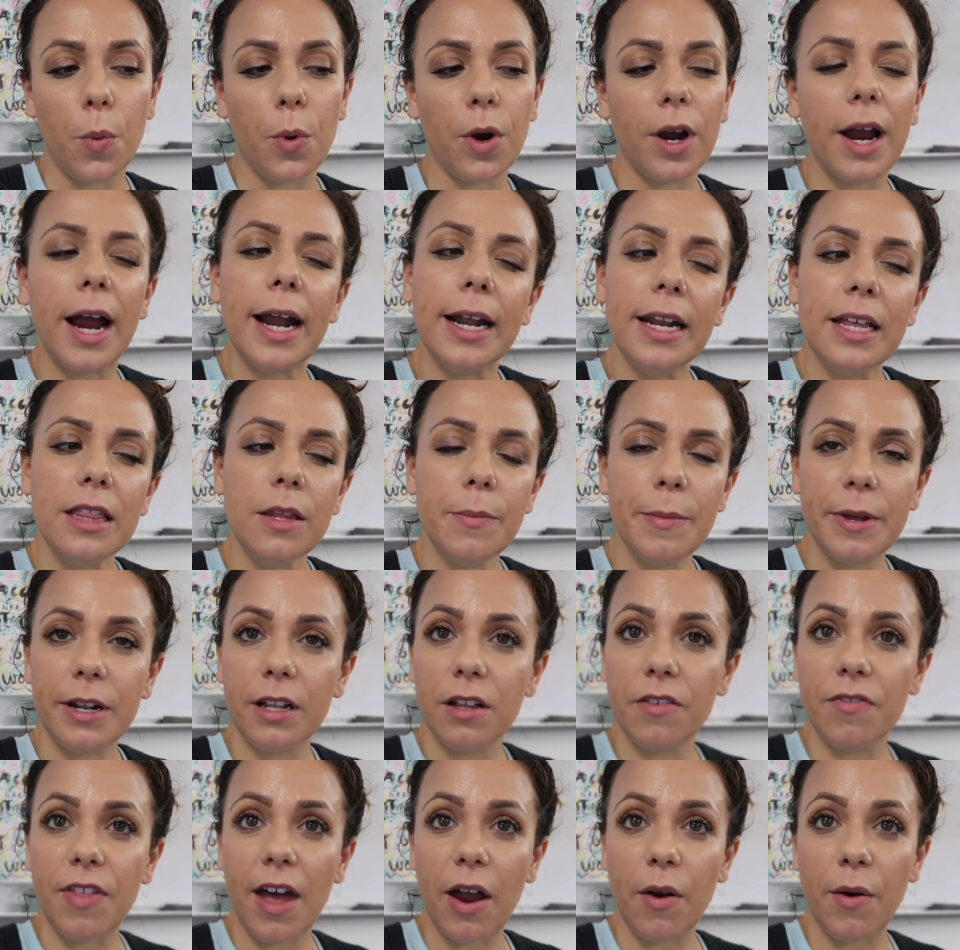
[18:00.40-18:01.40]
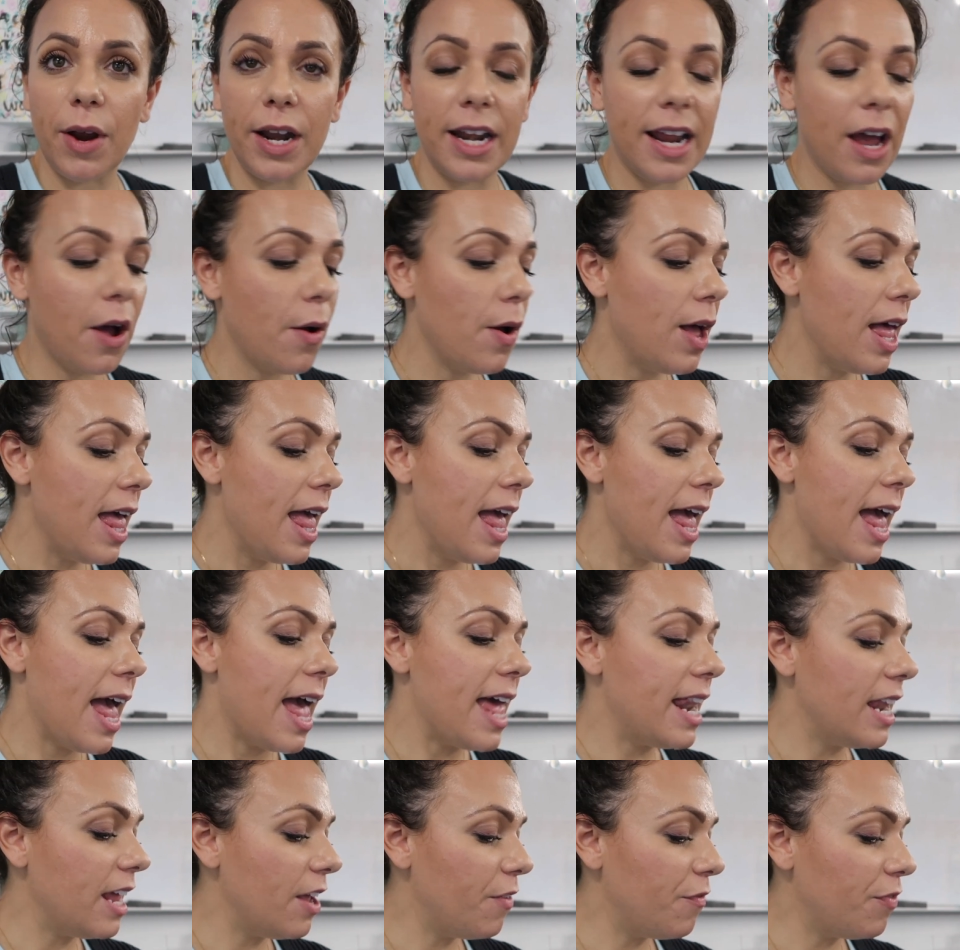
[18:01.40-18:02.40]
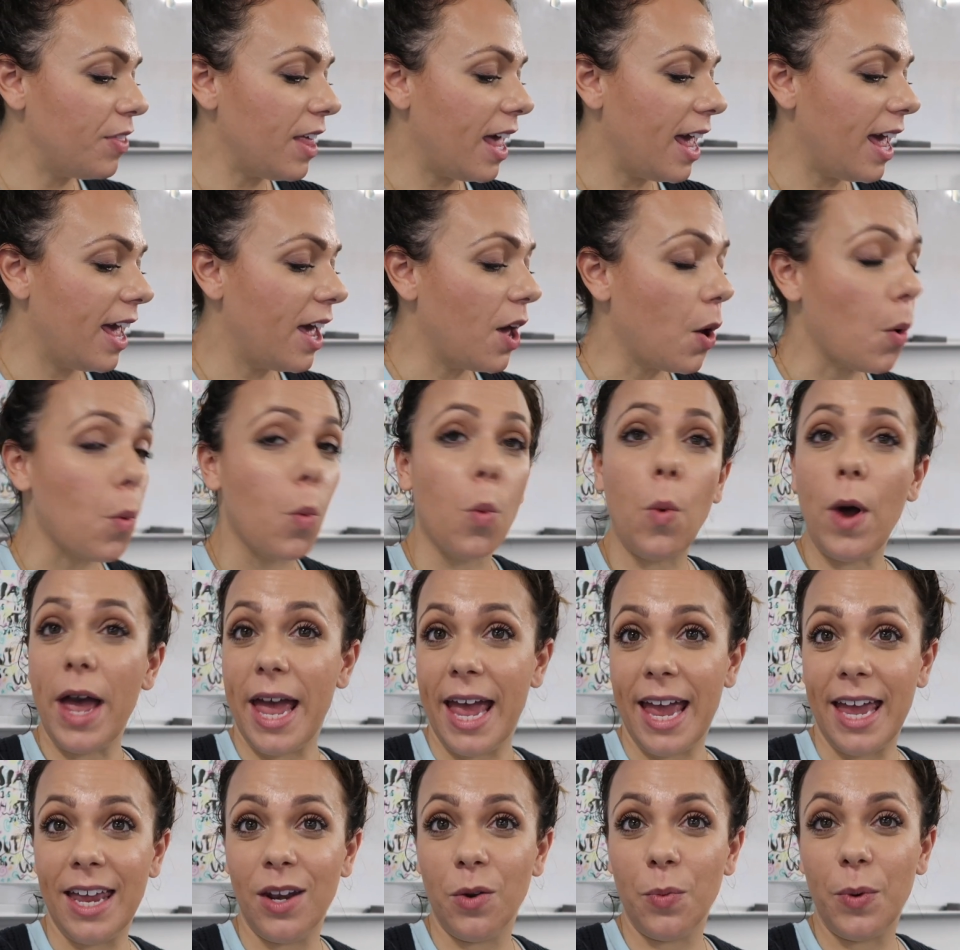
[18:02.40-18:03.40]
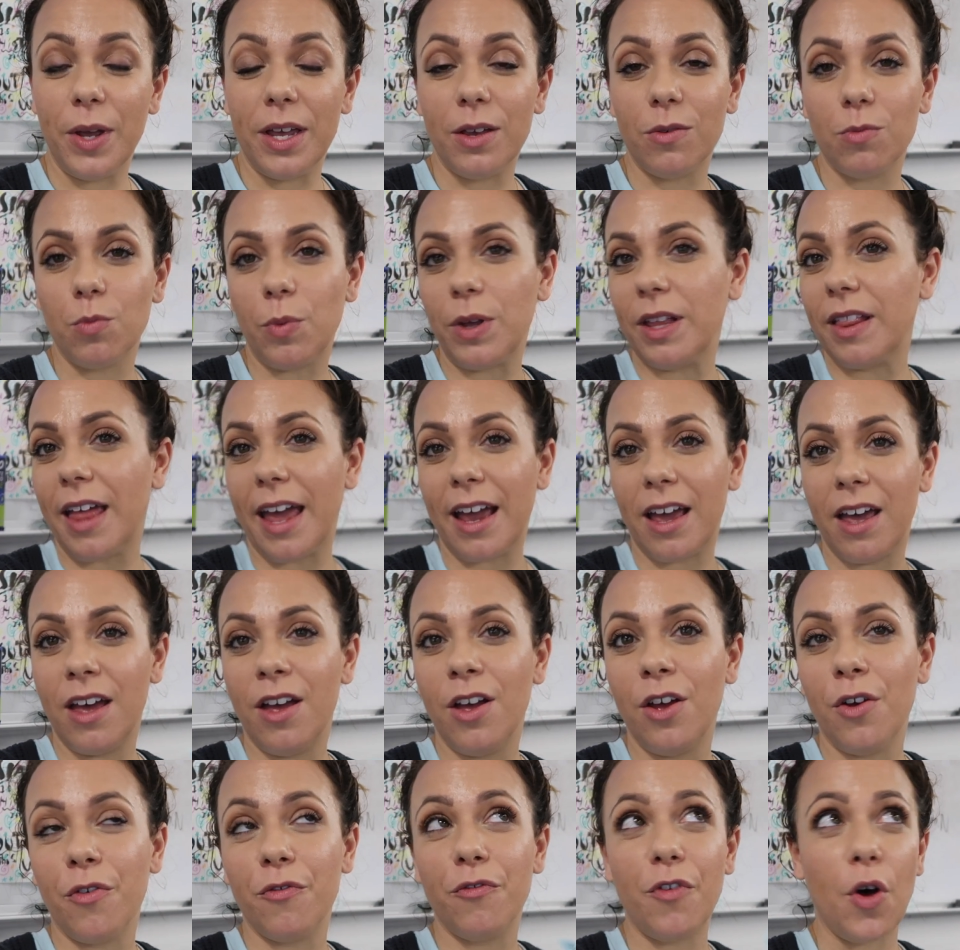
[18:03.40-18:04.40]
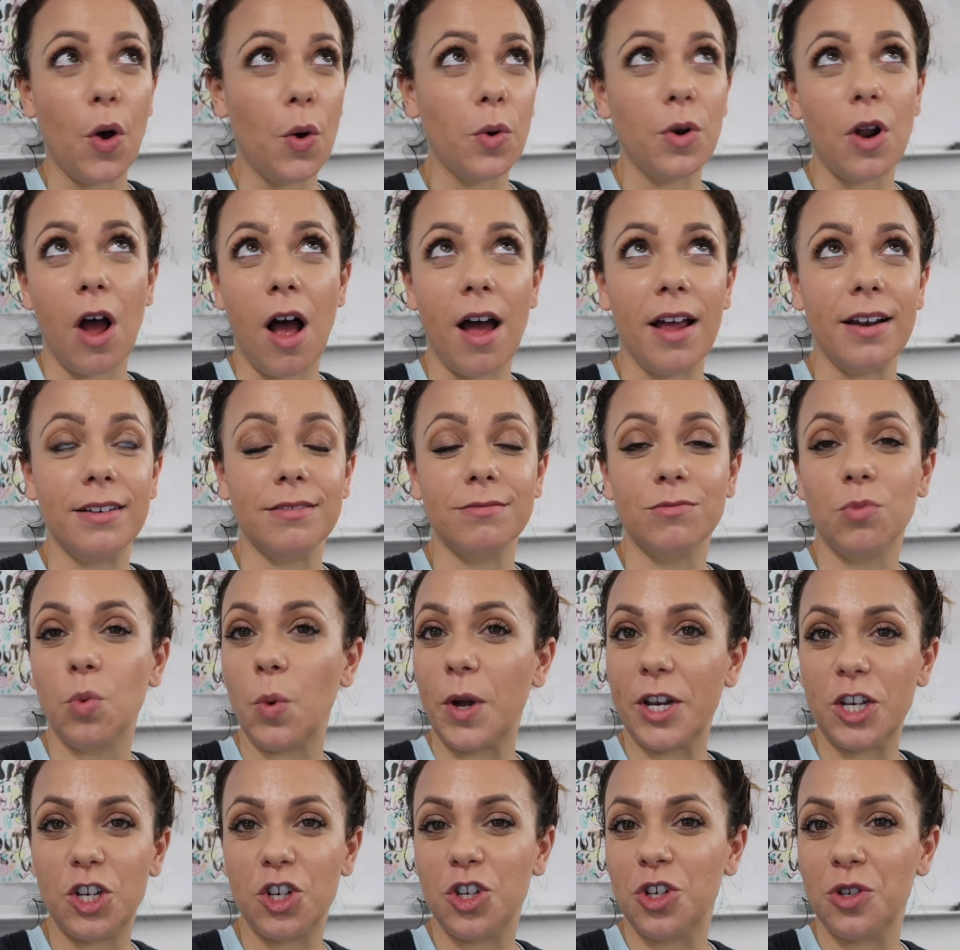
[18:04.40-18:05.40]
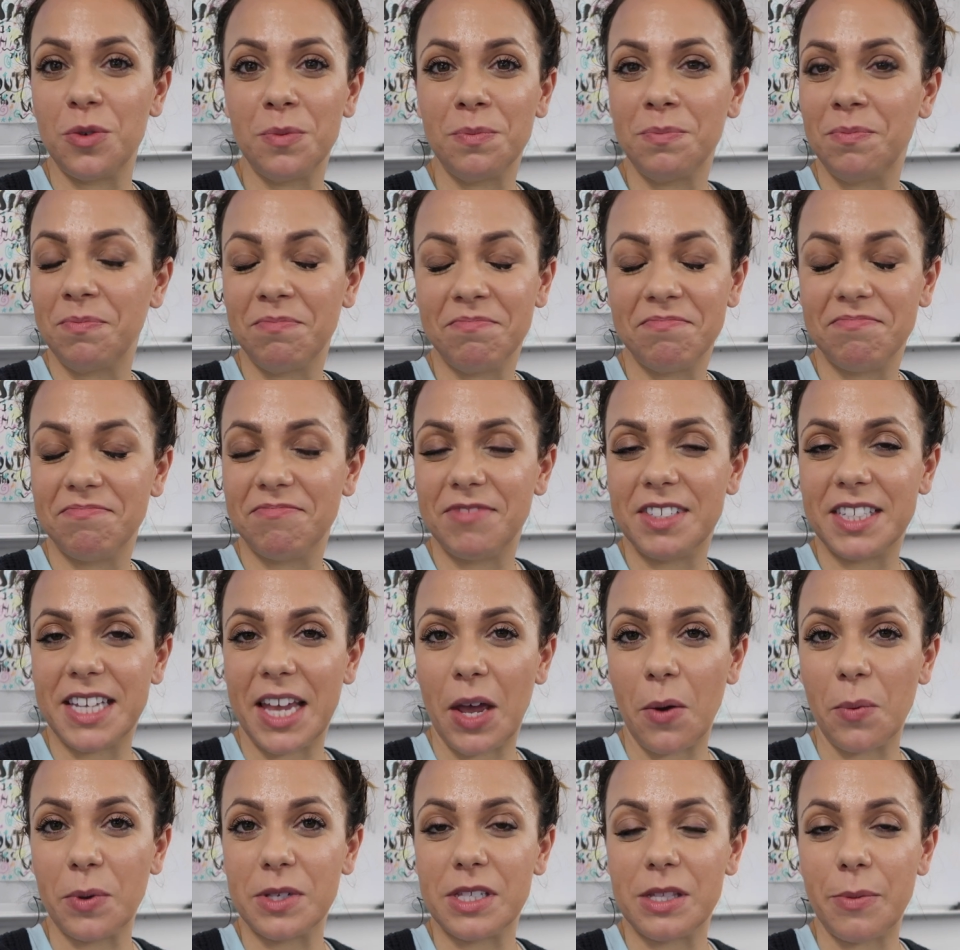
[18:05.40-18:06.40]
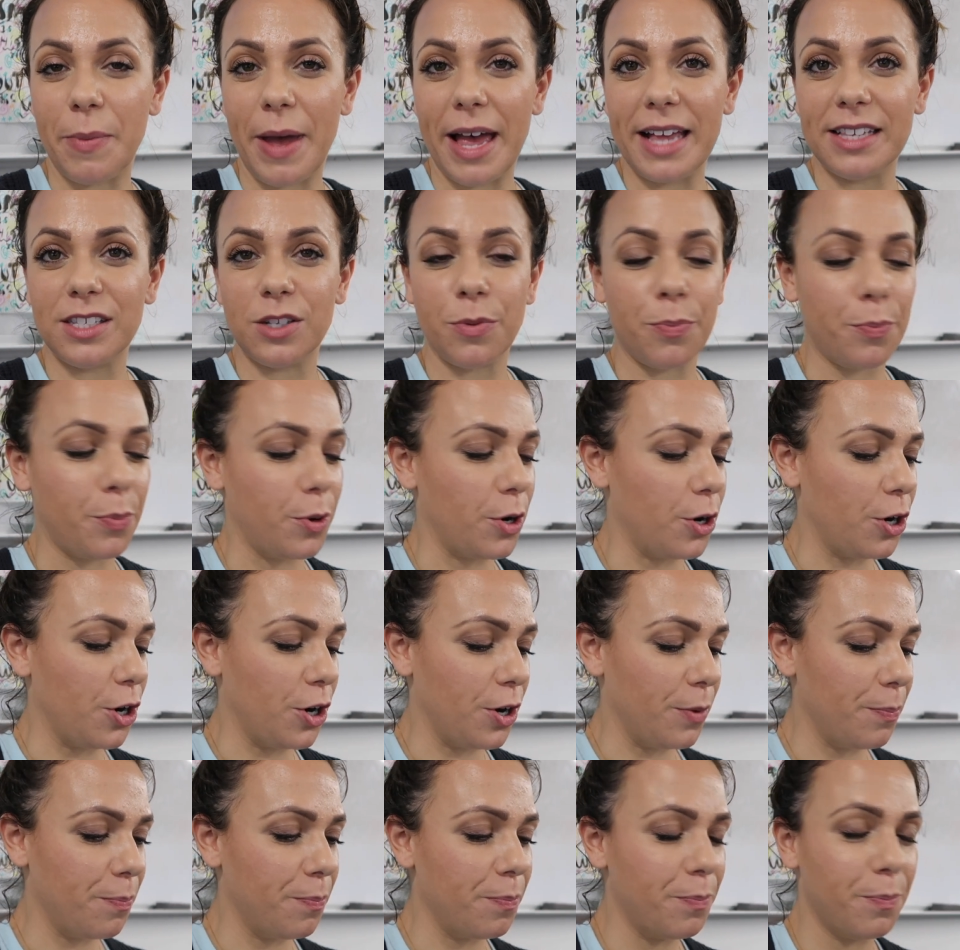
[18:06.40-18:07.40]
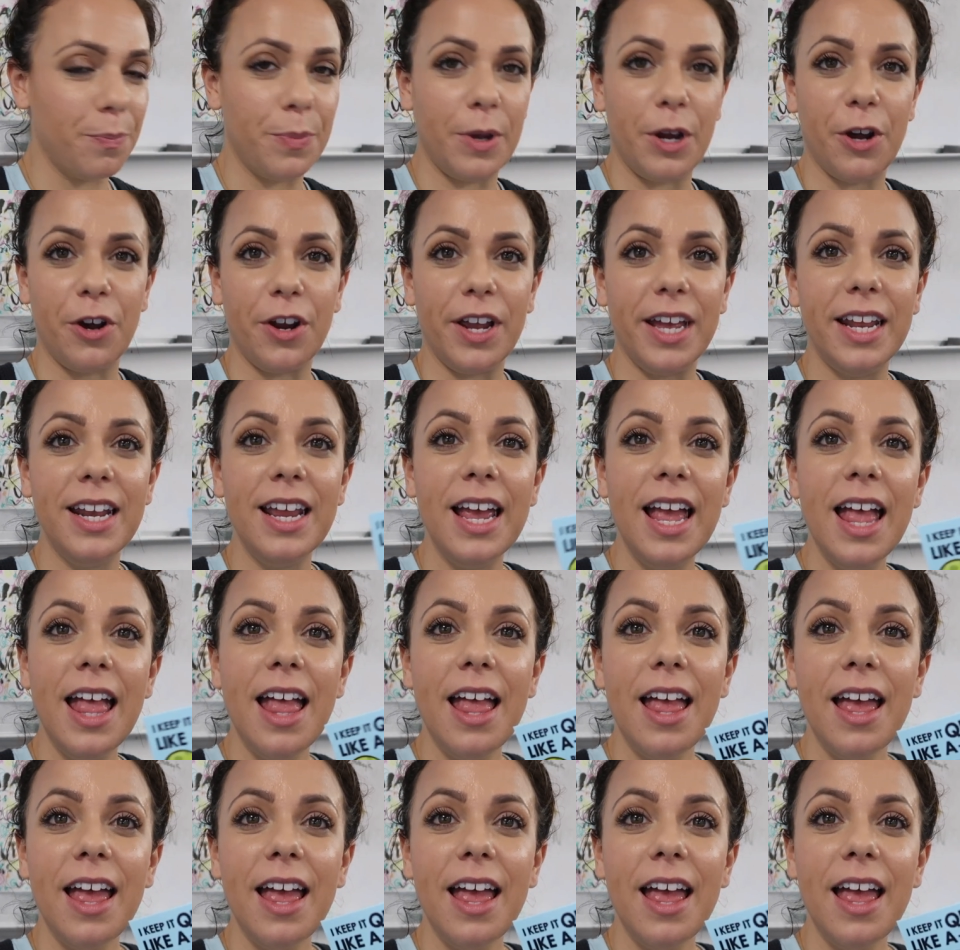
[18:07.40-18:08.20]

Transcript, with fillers: we're kind of in the middle of that right now. And if they win, we, we like vote on which skit was the best per period.